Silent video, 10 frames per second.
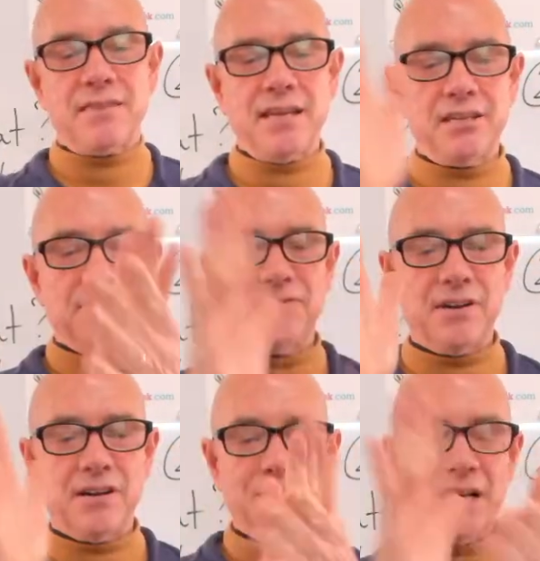Thank you
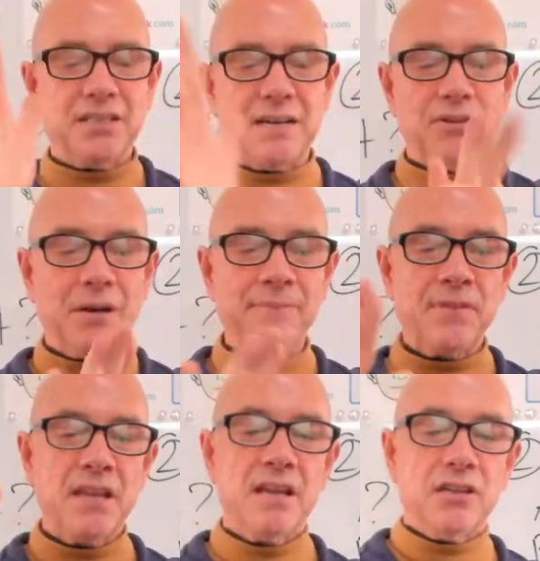very much, everyone.
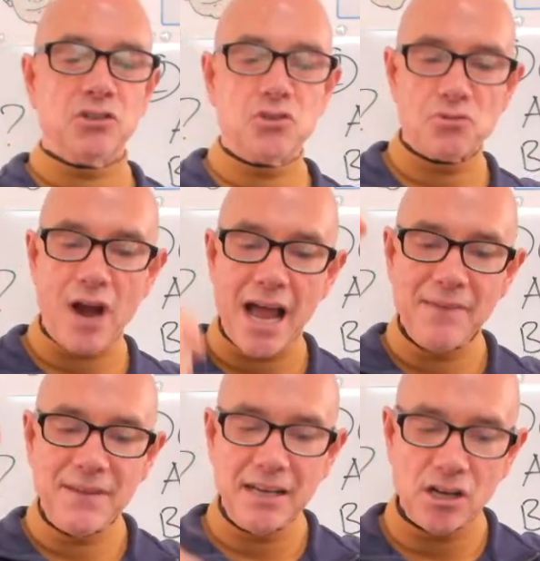
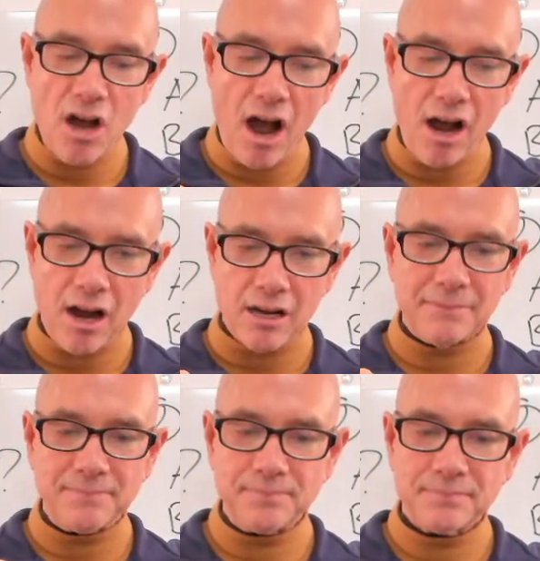Driving a car.
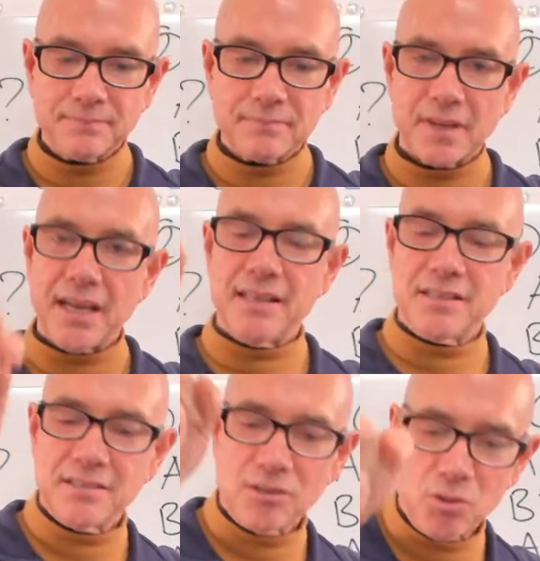Okay, this
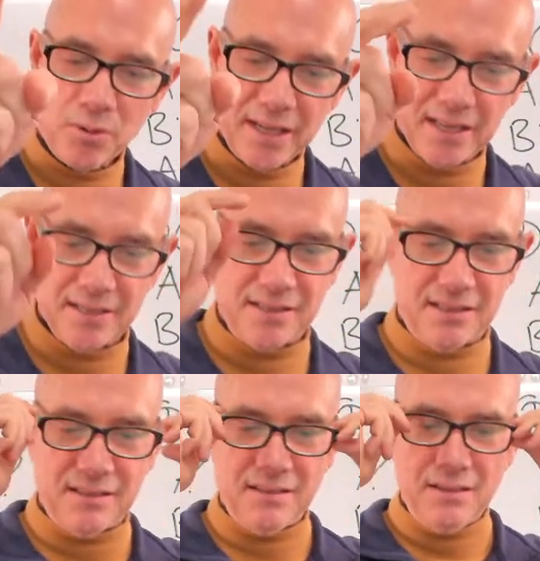is a
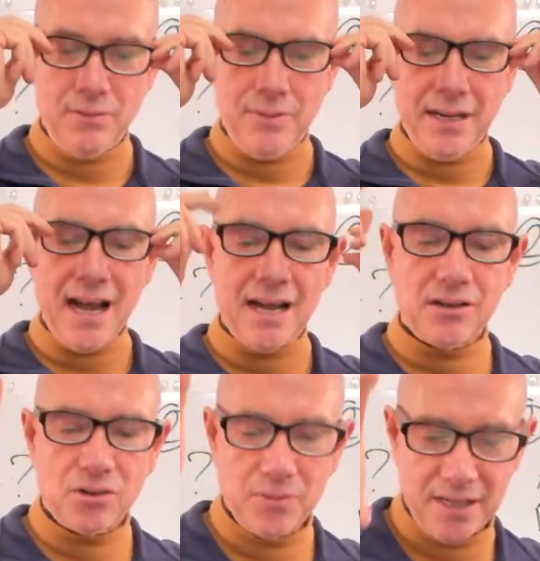quiz. We got a
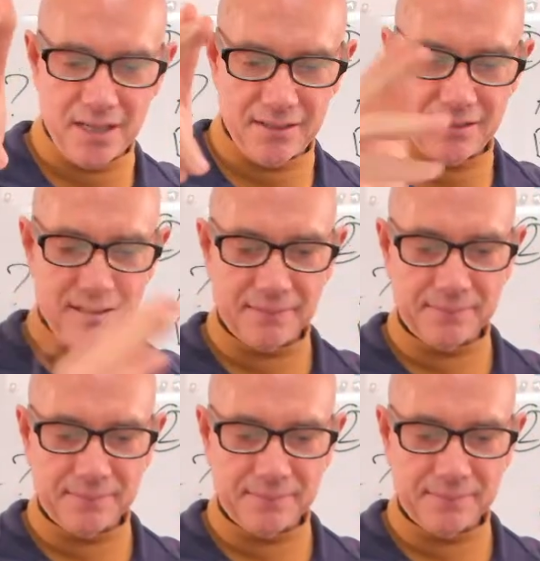quiz.